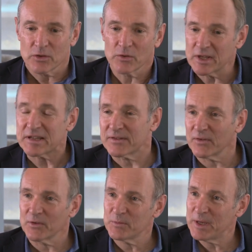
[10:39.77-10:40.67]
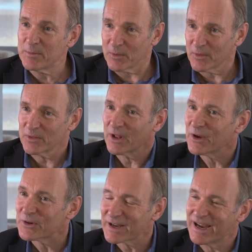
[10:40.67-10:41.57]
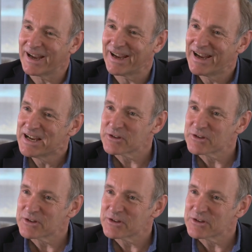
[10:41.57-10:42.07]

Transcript: this is full of people. There